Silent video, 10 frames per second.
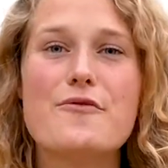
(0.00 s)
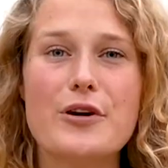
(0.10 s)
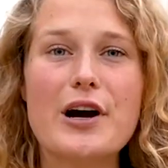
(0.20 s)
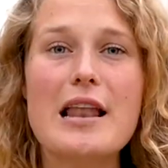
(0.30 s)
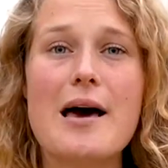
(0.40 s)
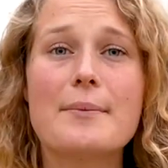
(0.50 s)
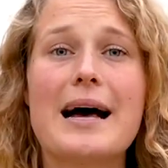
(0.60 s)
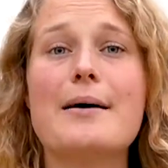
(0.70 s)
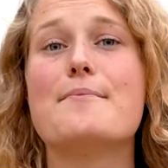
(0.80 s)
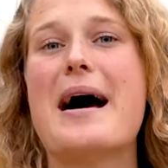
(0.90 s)
WUR
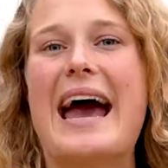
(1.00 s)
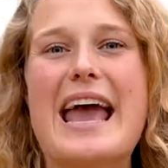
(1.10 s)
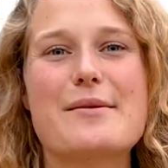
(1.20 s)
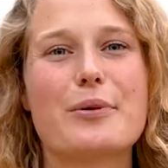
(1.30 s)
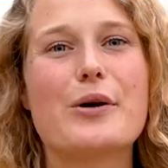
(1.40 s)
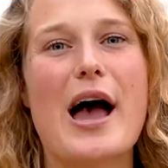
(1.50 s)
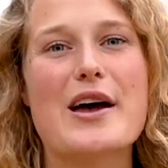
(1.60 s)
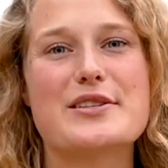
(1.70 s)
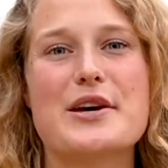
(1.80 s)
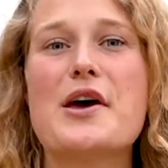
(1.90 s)
alumna Marije
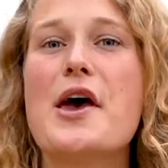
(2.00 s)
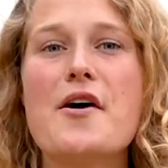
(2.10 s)
Broekhuijsen